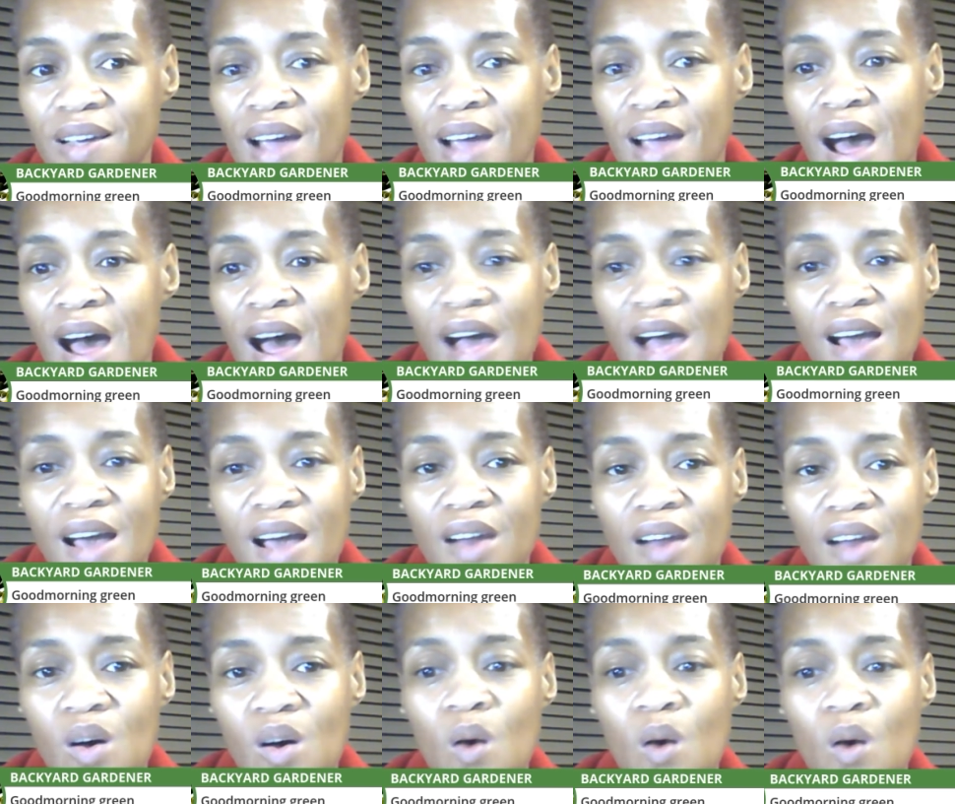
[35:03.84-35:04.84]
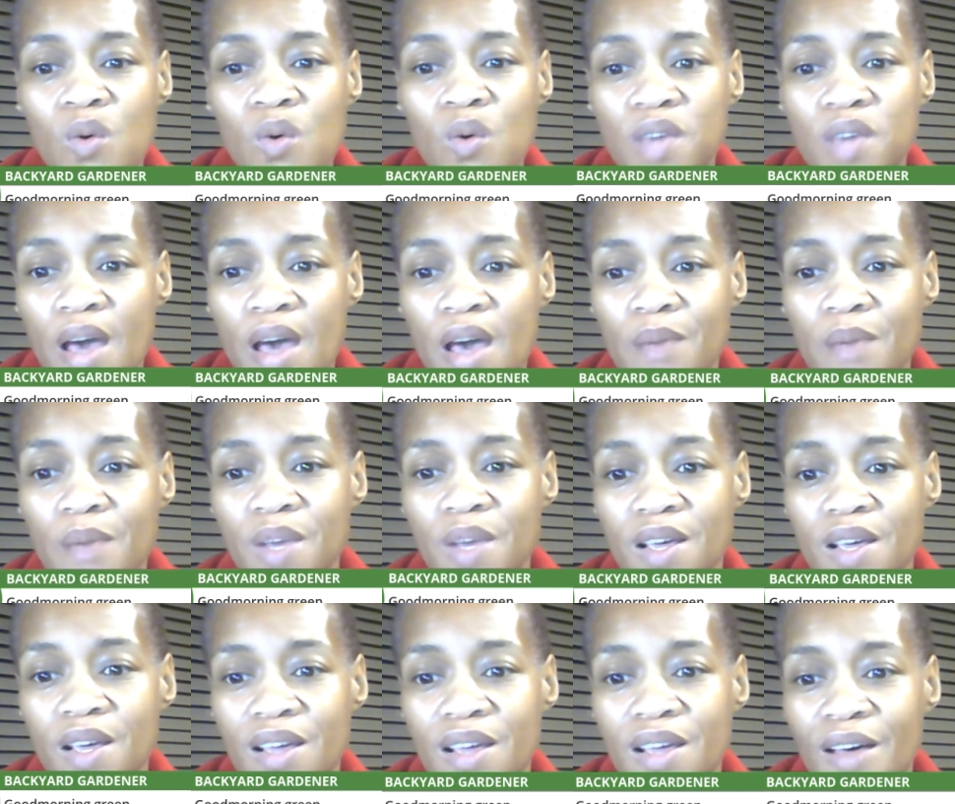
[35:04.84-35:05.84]
I got a whole cabinet.
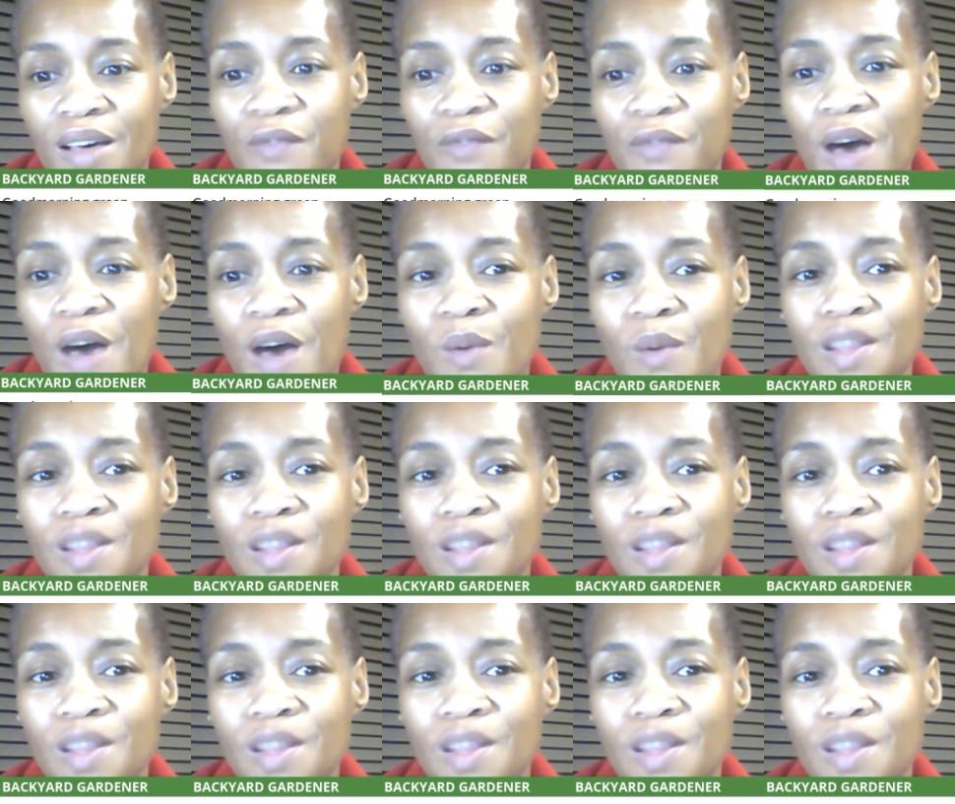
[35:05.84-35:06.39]
Fun with the